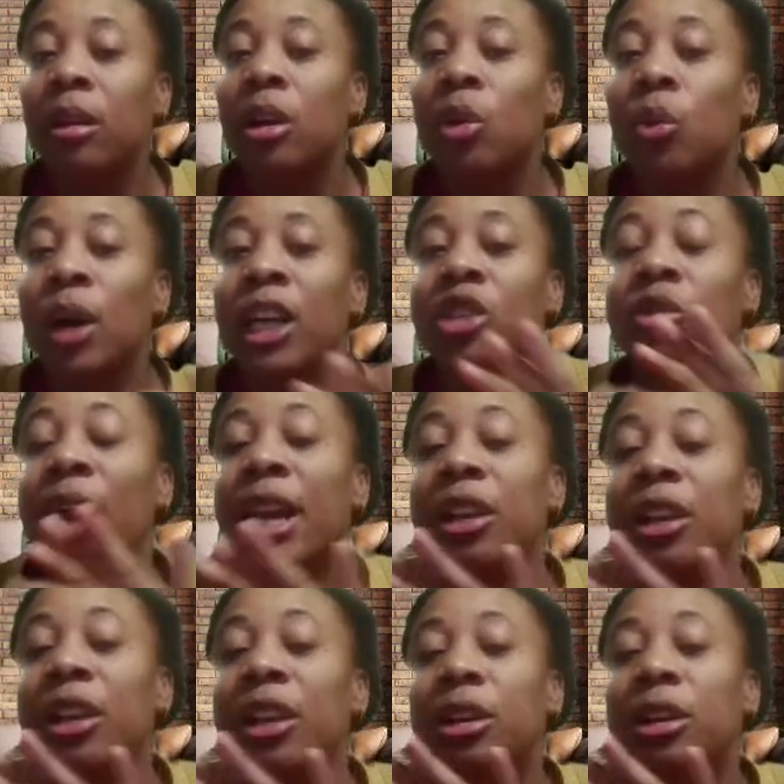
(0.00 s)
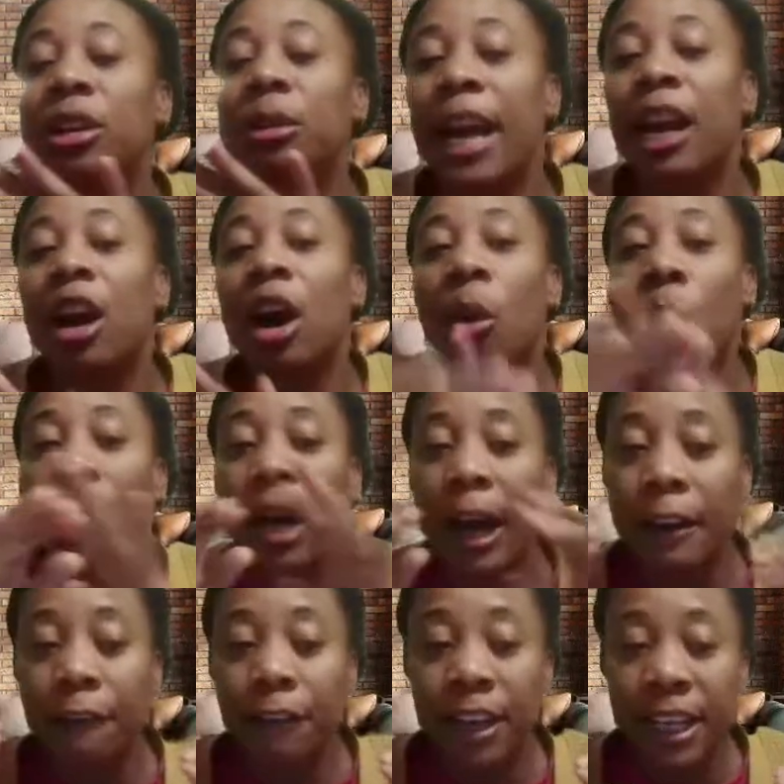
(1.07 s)
we're trying to protect our
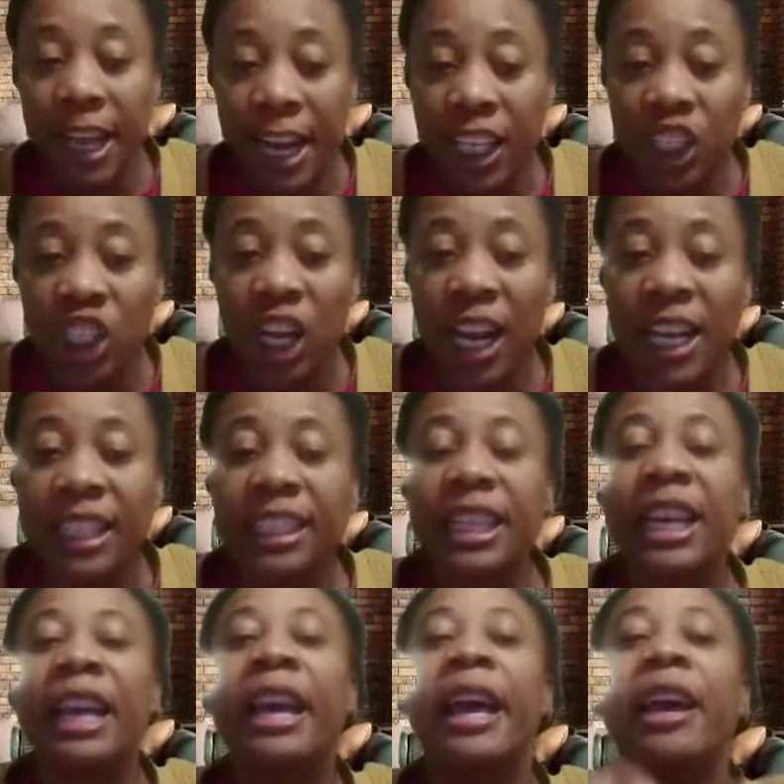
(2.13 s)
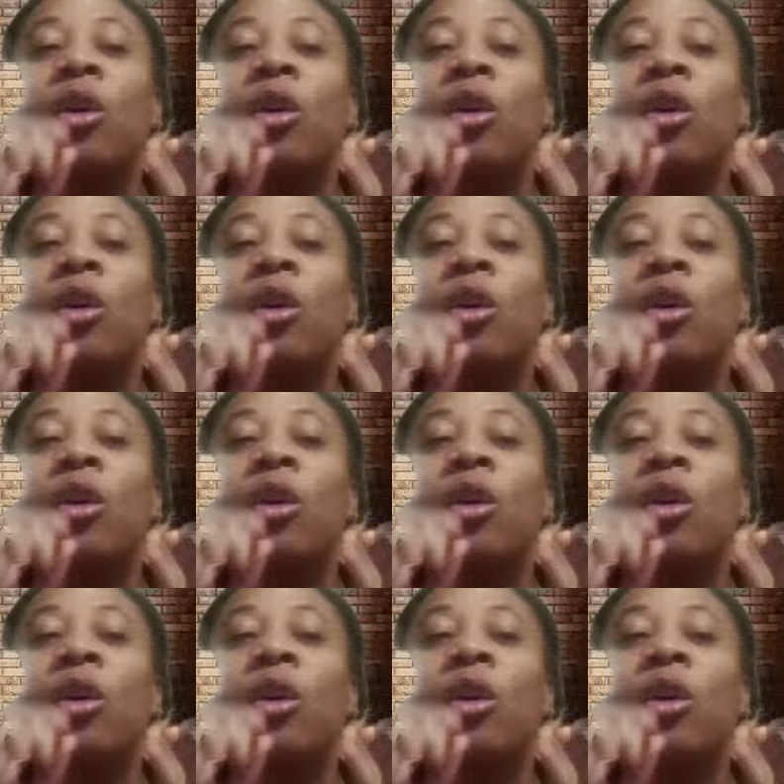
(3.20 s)
confidentiality.